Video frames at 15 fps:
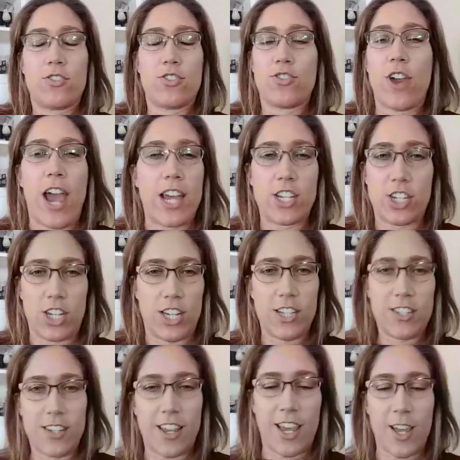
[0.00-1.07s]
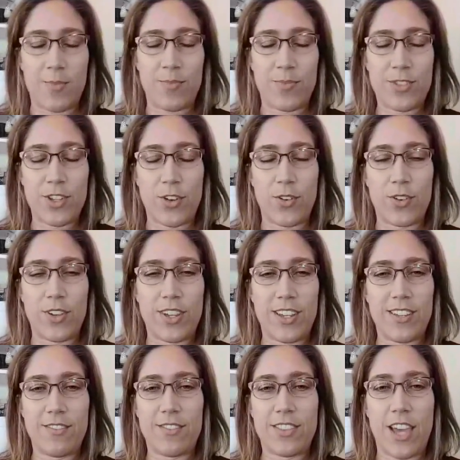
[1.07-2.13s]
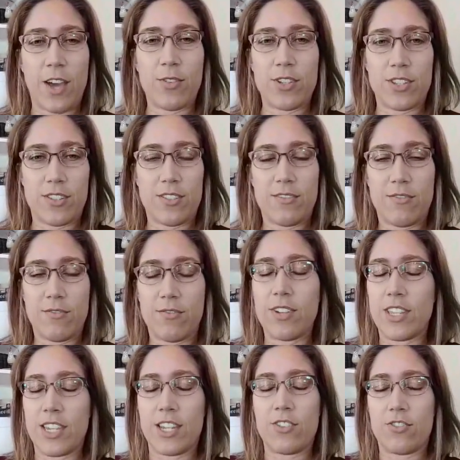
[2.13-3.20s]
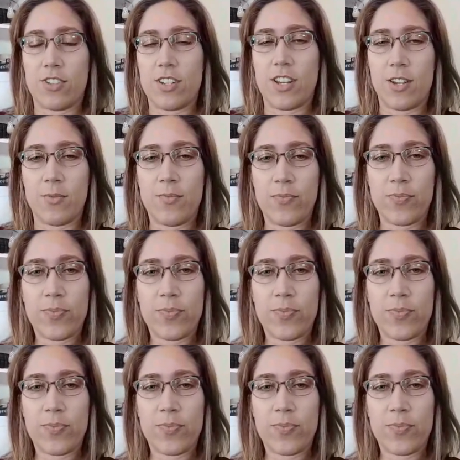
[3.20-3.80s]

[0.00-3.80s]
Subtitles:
trash it. That was really interesting.